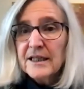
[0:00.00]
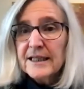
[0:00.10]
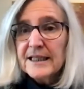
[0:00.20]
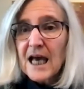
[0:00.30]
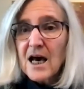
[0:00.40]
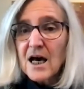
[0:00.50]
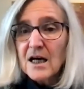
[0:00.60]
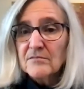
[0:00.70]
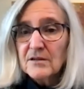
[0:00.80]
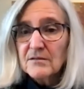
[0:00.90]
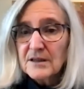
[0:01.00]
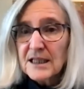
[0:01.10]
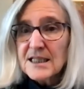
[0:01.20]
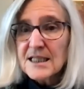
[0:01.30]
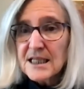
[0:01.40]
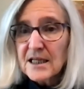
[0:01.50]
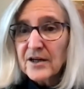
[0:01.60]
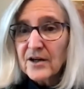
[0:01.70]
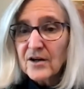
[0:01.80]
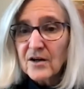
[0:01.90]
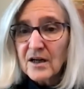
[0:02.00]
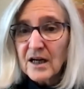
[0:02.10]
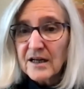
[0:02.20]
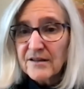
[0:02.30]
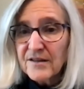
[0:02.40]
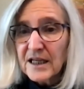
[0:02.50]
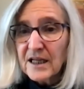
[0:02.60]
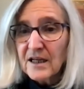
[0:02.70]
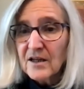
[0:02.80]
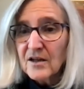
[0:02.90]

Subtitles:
yeah, let's see here. I think,